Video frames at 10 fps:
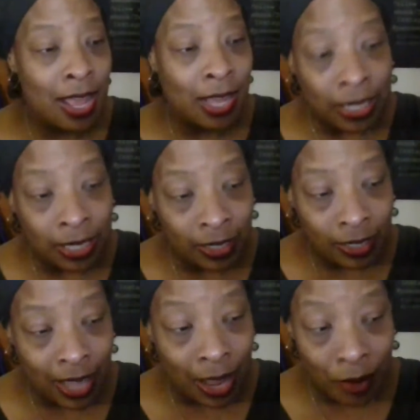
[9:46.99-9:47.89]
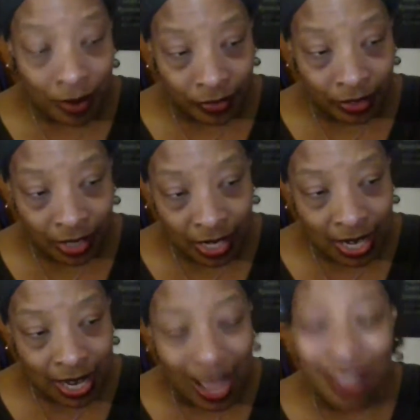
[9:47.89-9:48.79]
However,
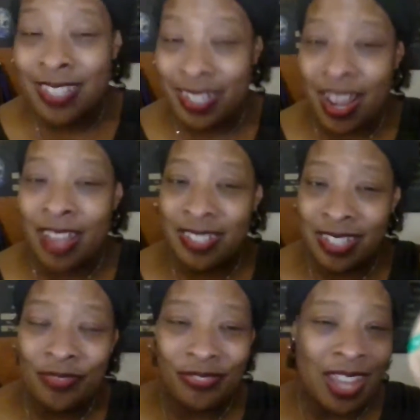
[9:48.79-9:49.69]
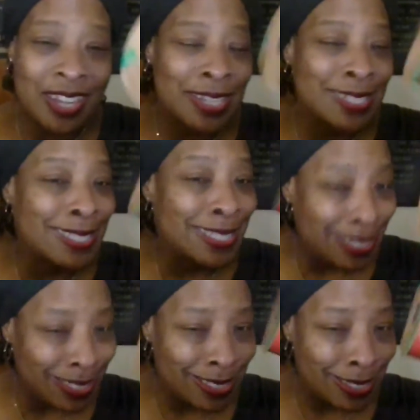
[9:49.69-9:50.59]
I did find a
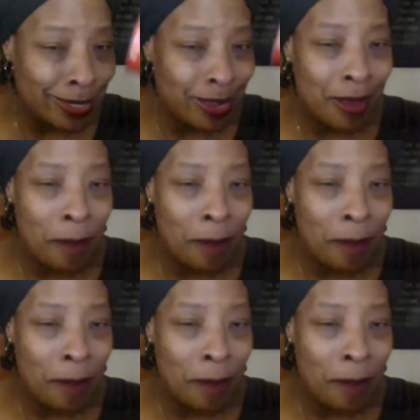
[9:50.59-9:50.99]
decent